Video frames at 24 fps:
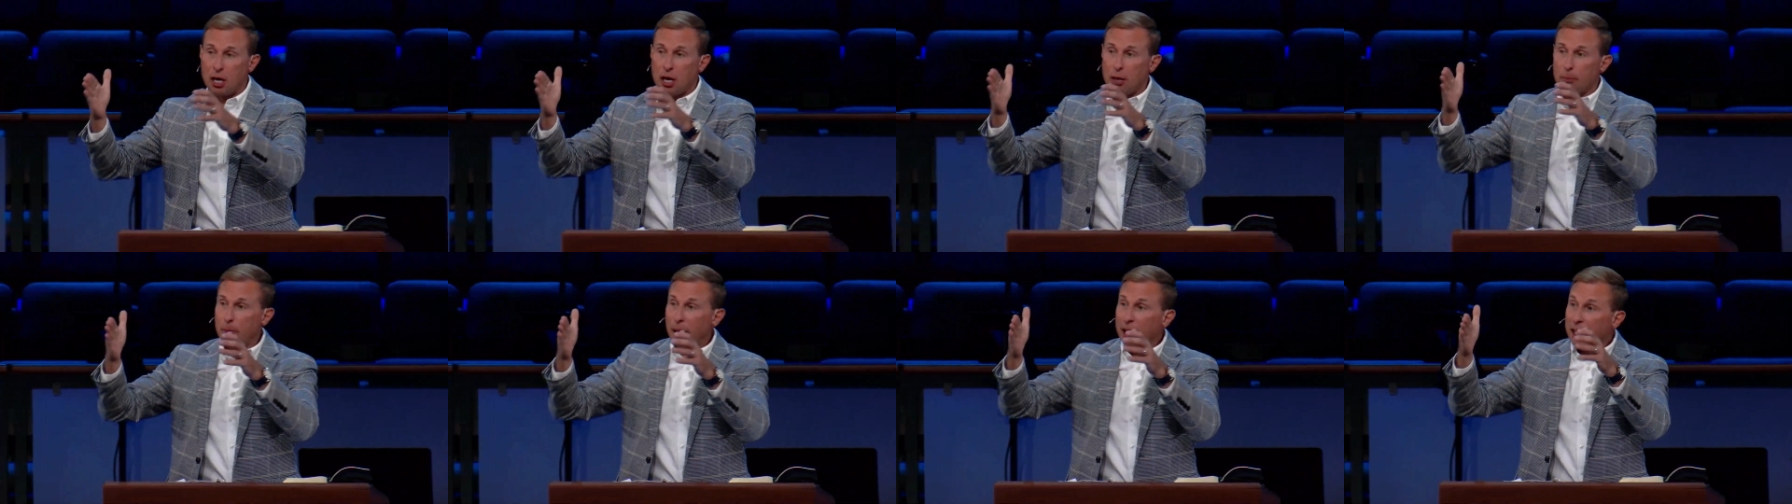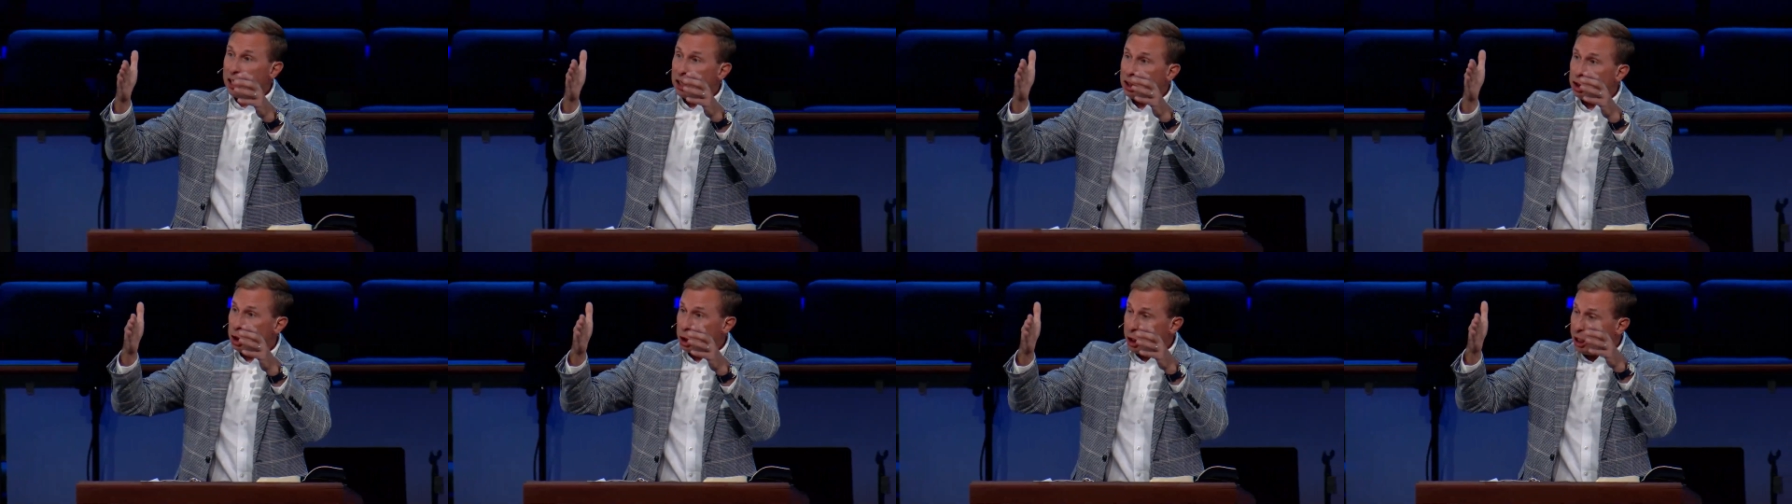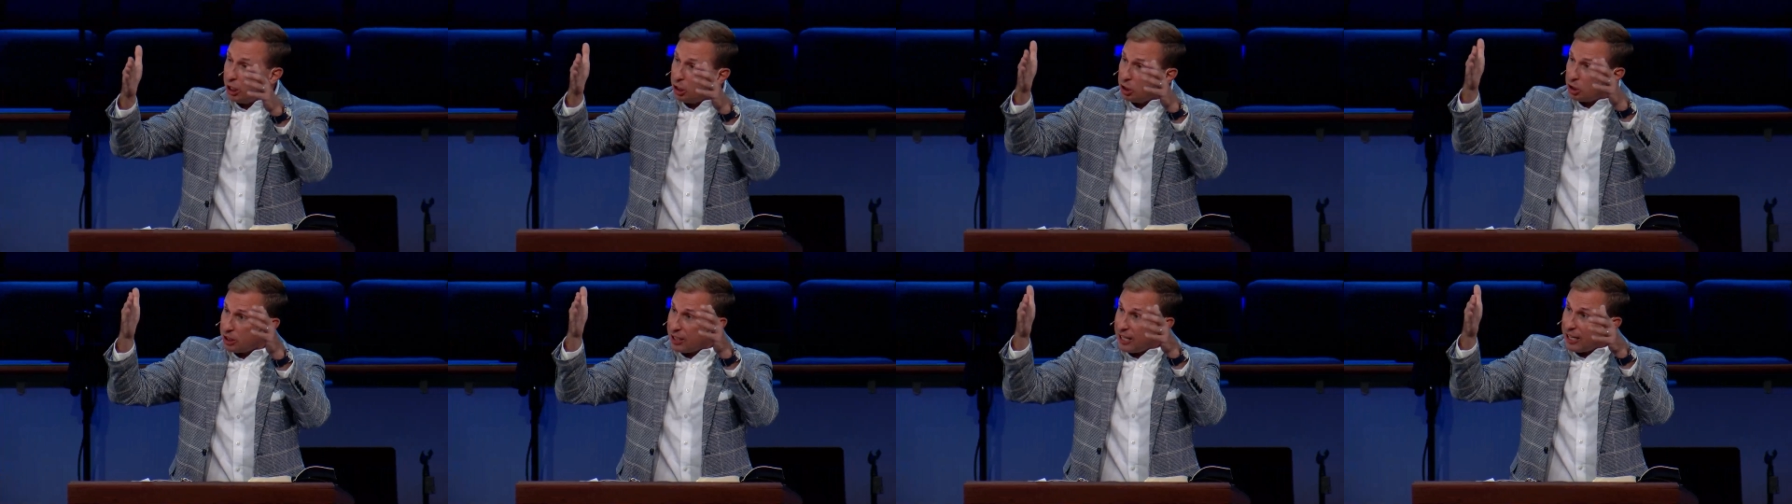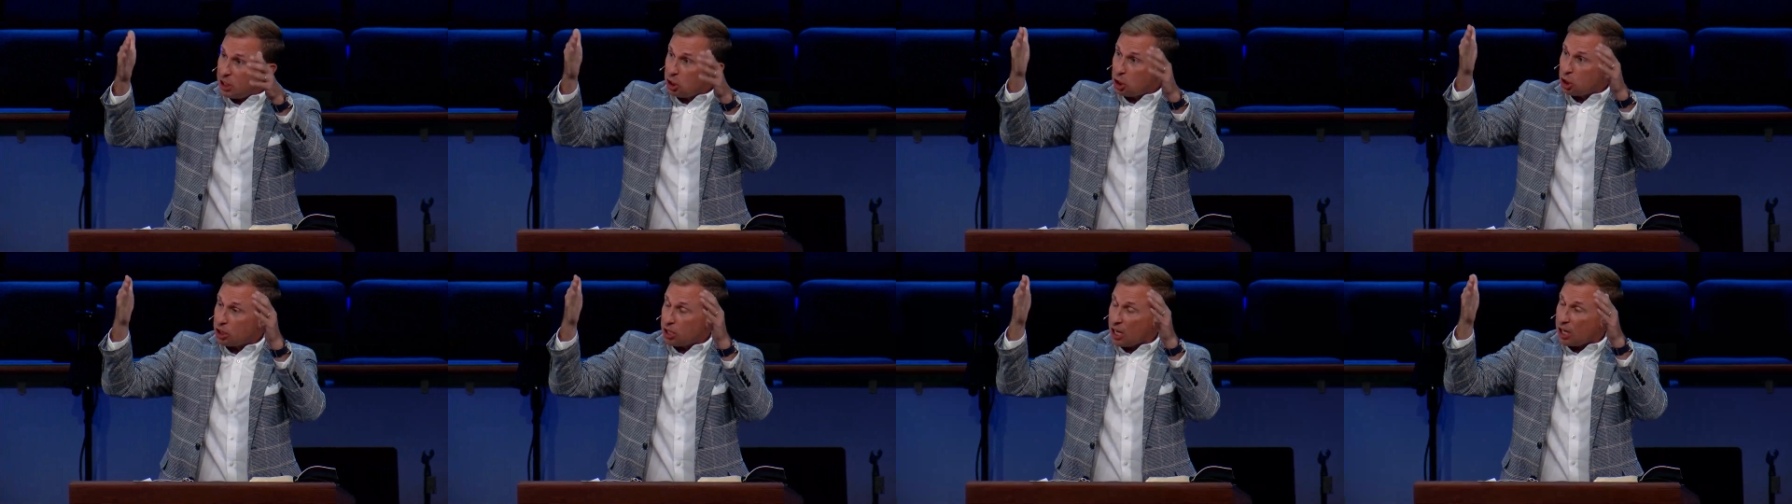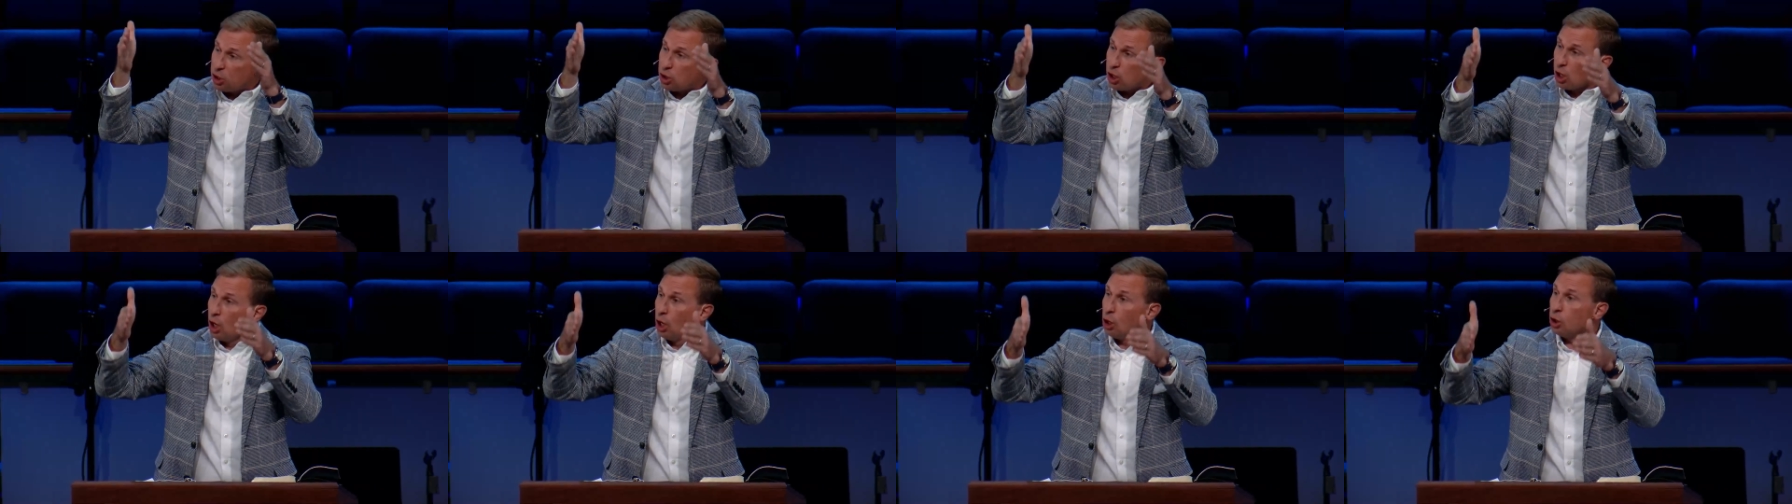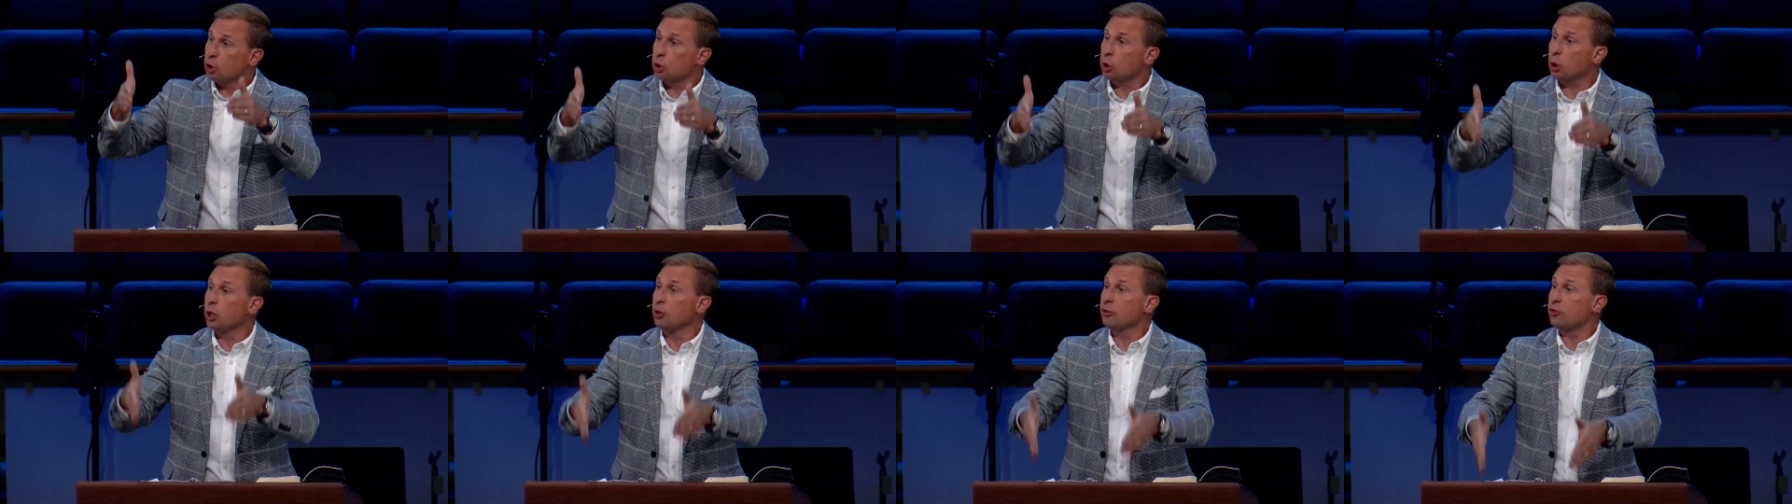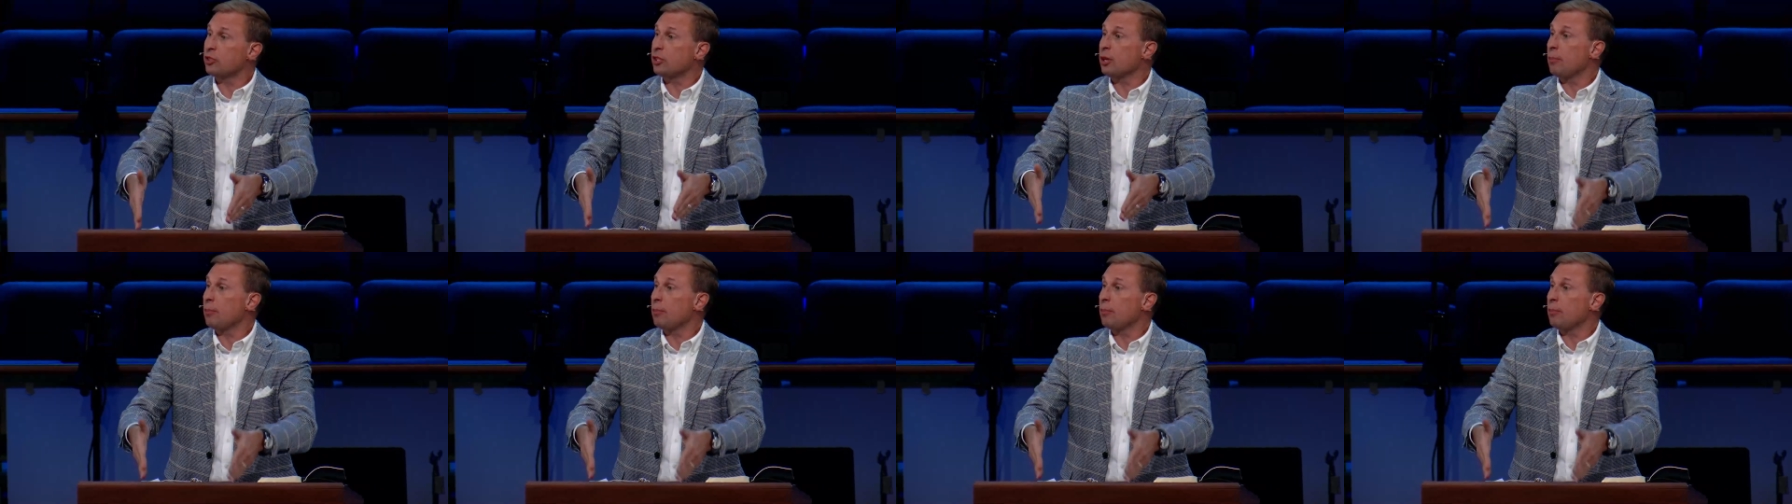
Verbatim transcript: but it teaches us truths